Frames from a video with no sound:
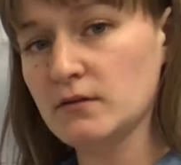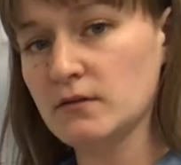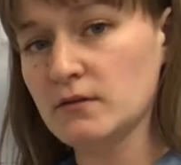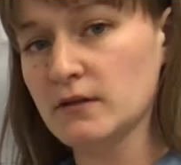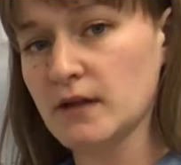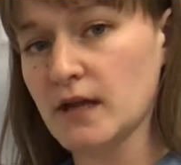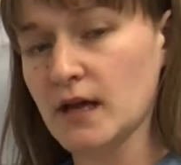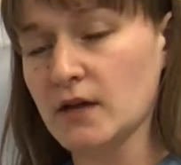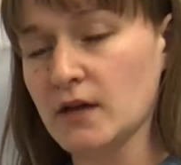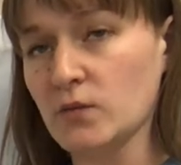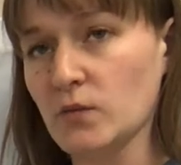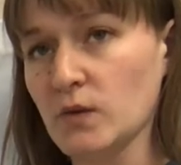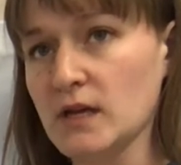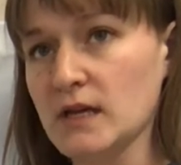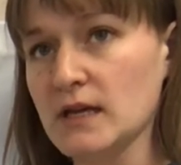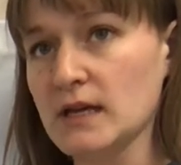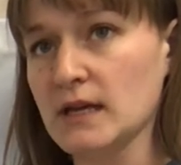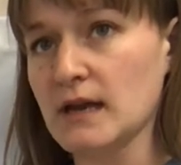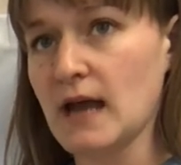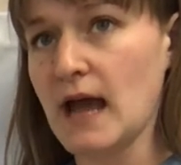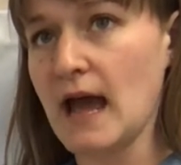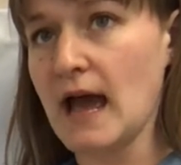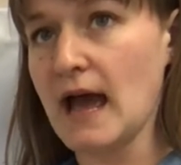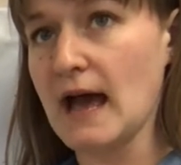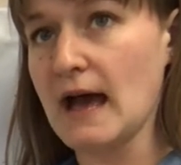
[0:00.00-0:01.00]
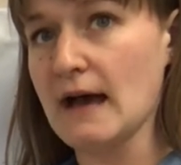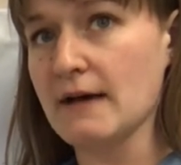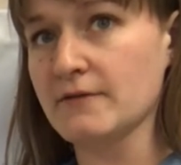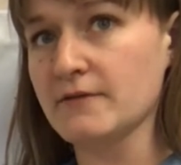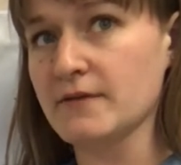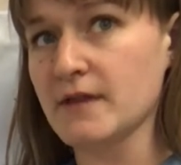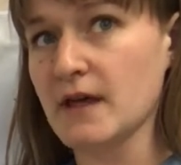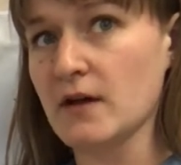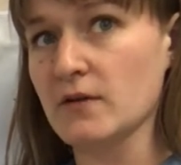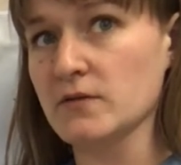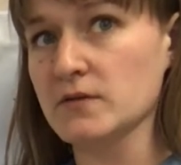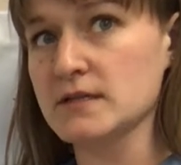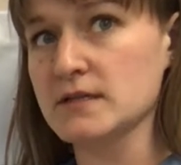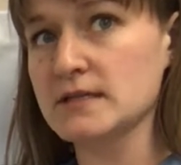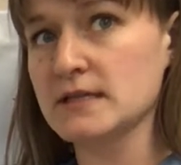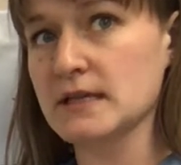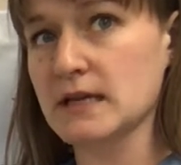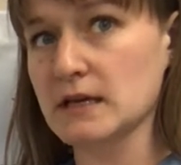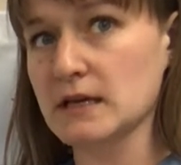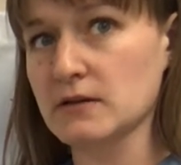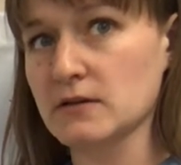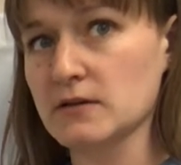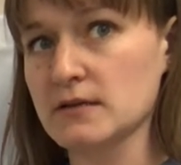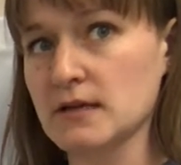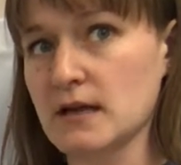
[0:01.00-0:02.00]
then we can have those
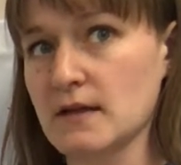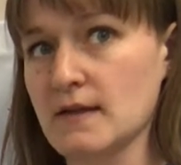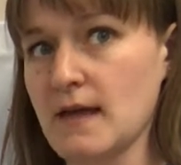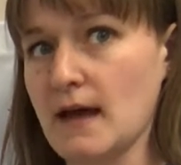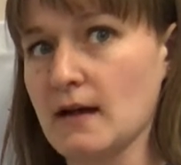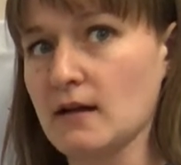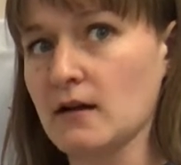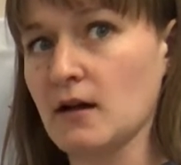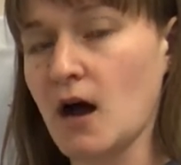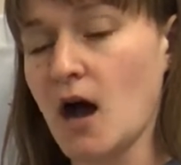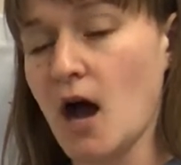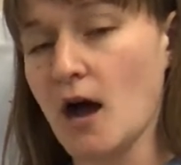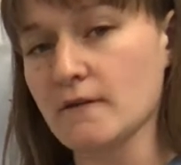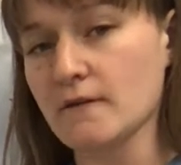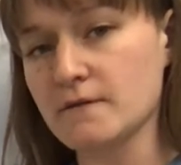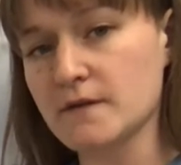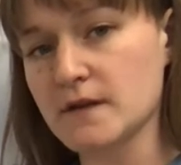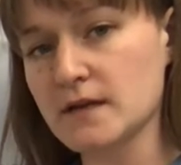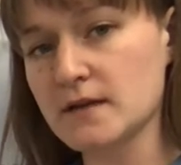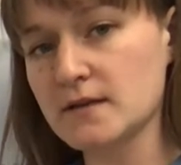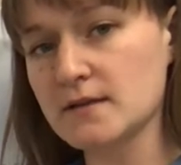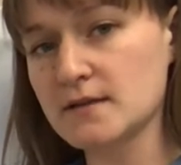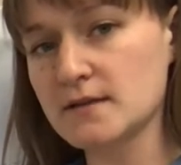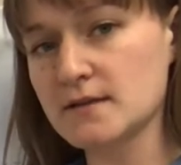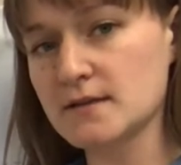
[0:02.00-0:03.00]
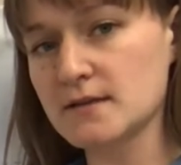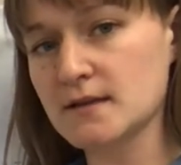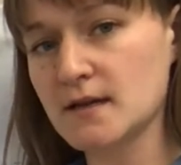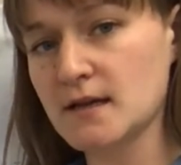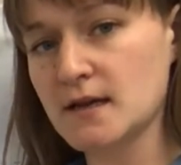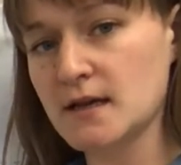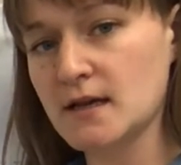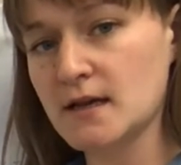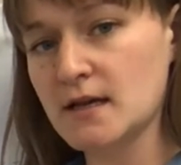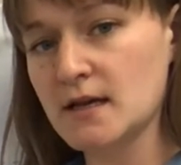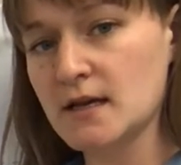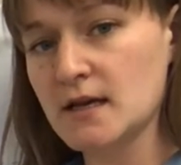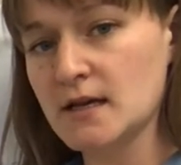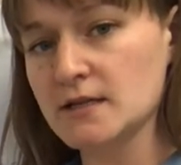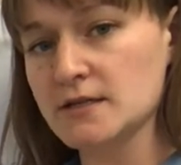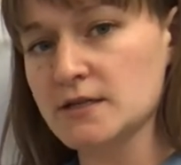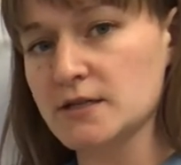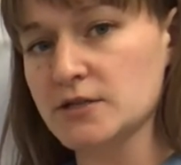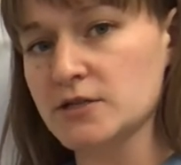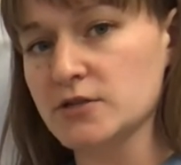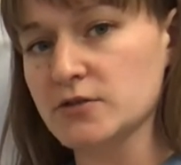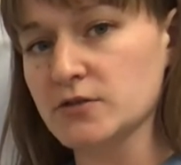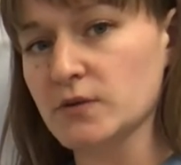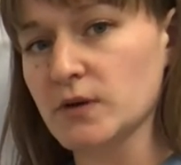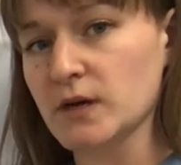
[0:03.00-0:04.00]
skills and that confidence to
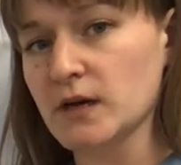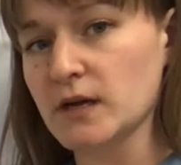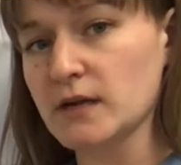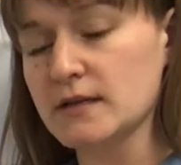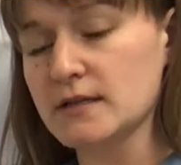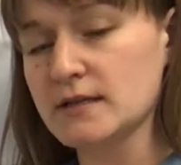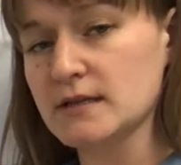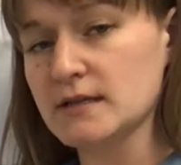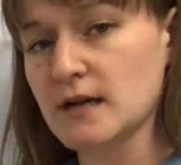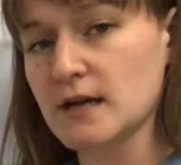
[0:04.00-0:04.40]
do it